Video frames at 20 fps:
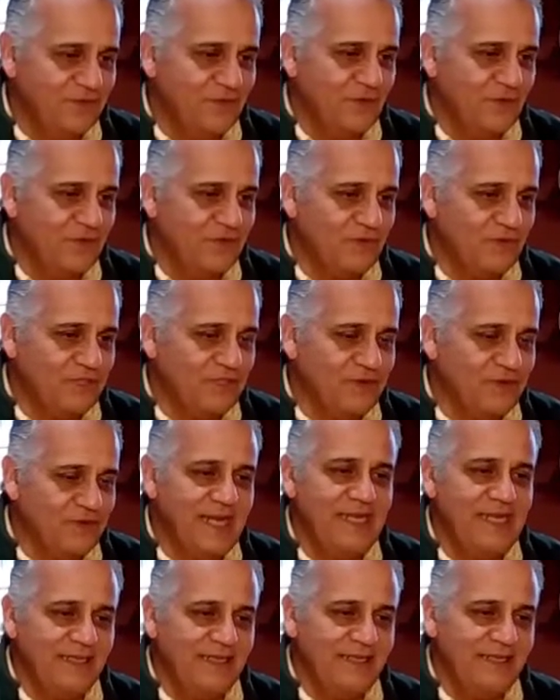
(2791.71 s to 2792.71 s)
what was
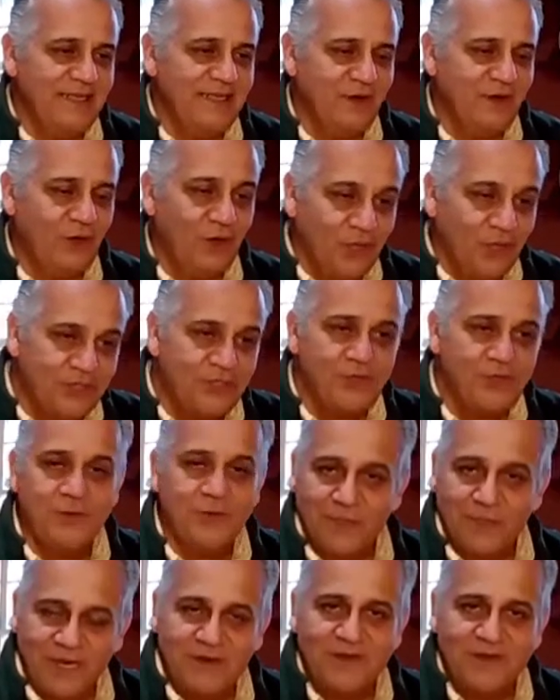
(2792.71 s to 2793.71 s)
really also
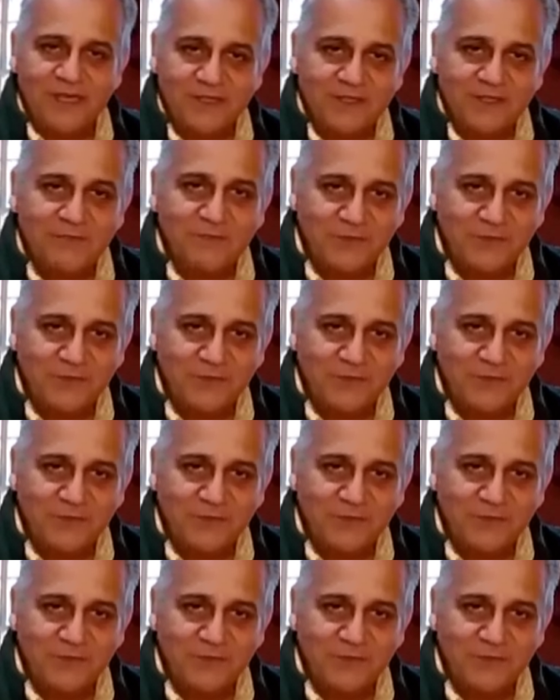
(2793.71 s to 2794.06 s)
empowering